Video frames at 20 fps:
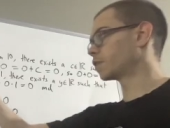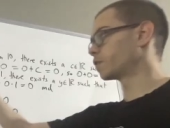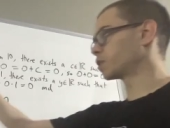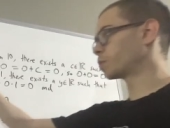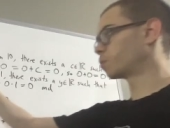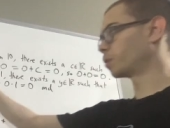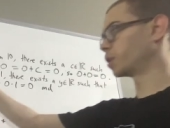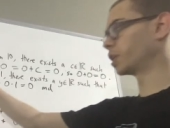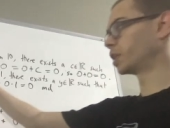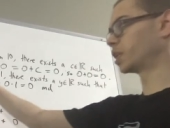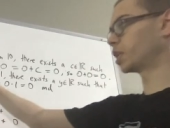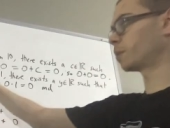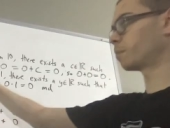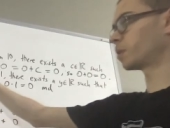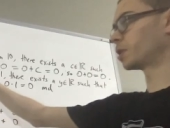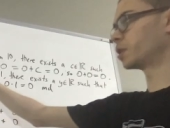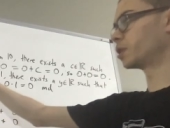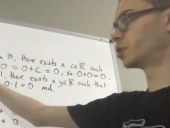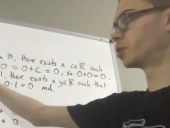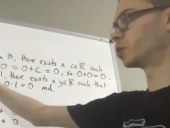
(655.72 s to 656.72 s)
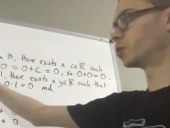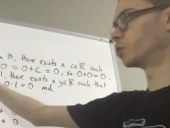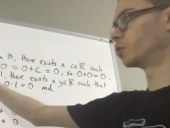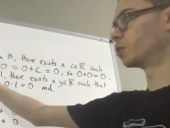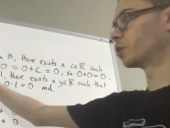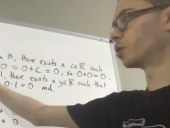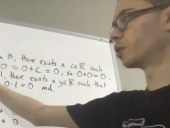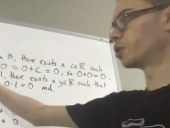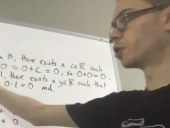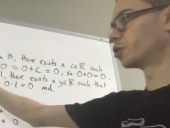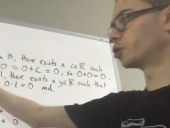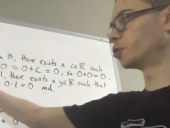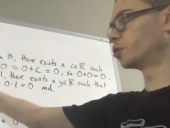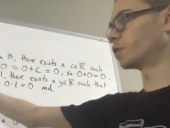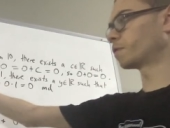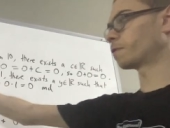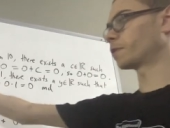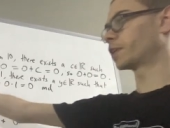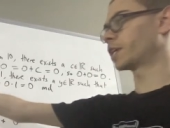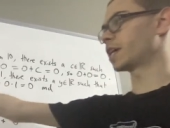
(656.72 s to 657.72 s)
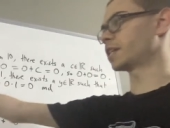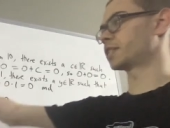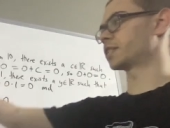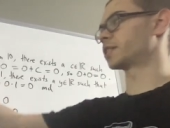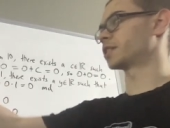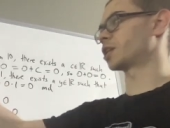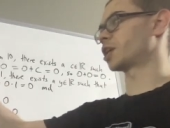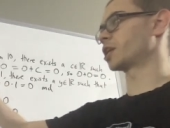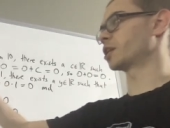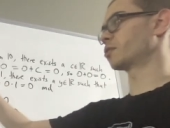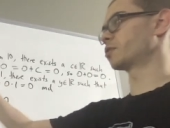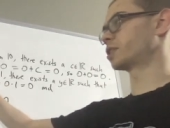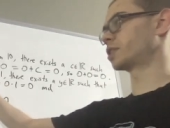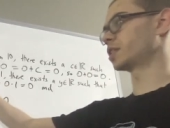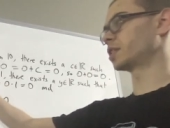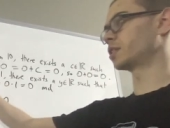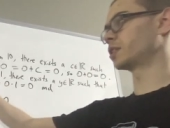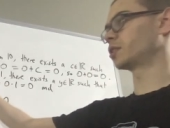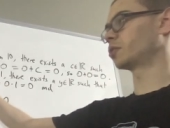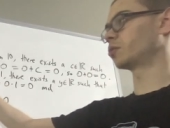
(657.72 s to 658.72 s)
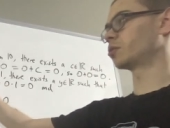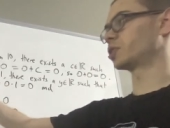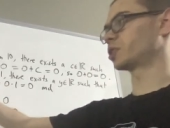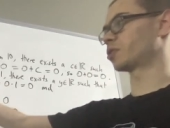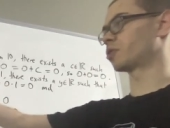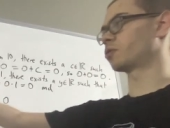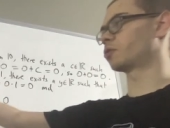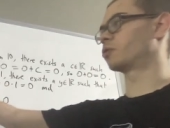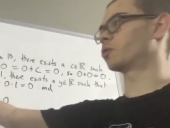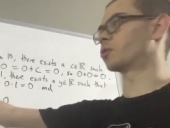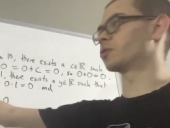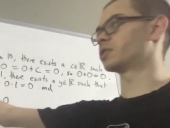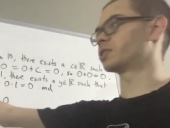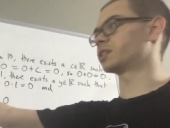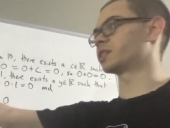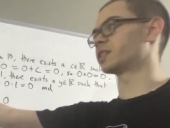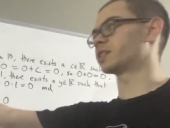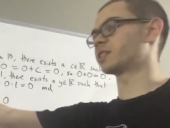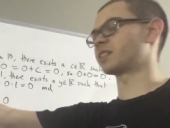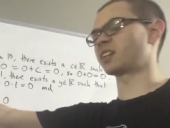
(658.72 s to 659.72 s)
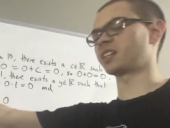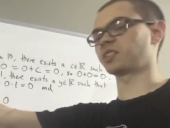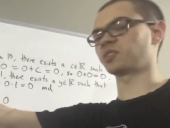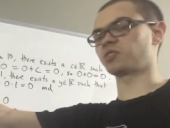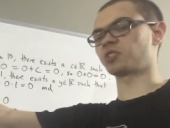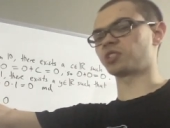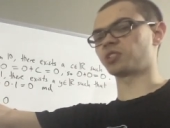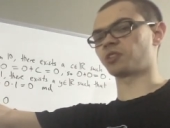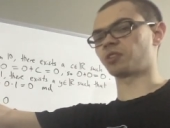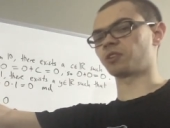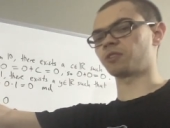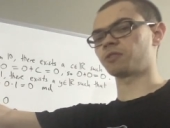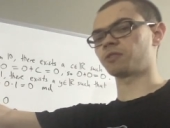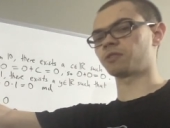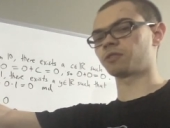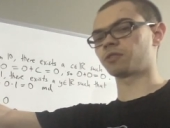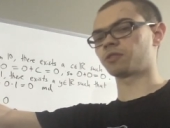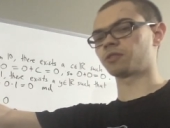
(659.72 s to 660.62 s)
of splitting it up into two different cases, either C is equal to 0 or C is not equal to 0,